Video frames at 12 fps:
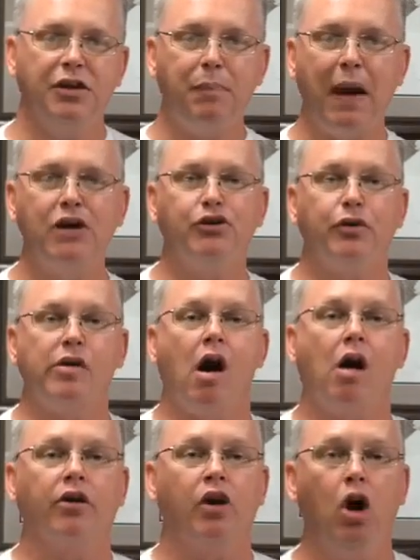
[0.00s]
The
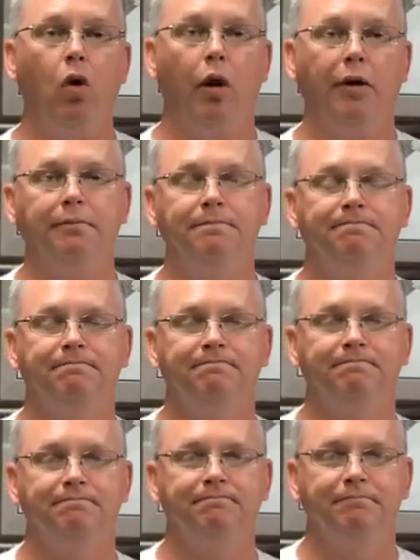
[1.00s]
patriarch Noah.
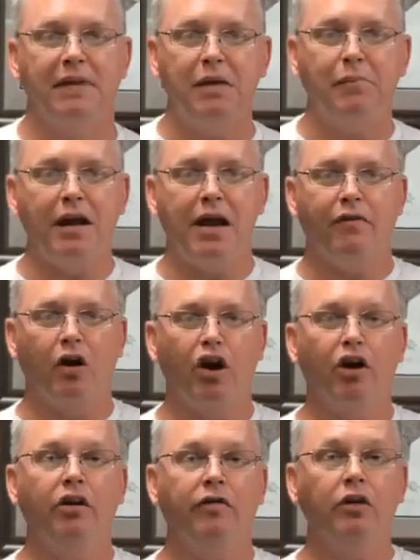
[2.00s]
Anybody ever
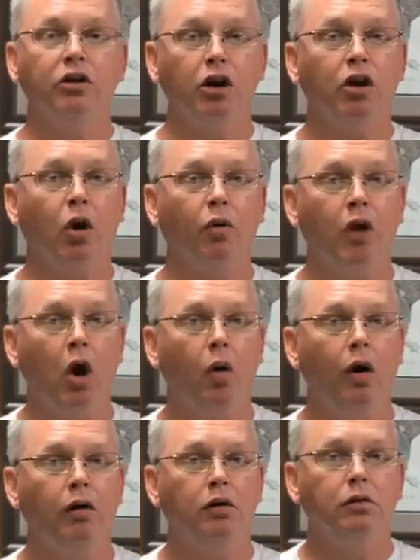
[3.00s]
heard of good old
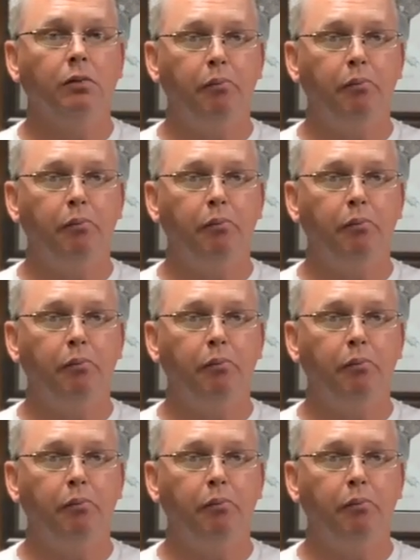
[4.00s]
Noah?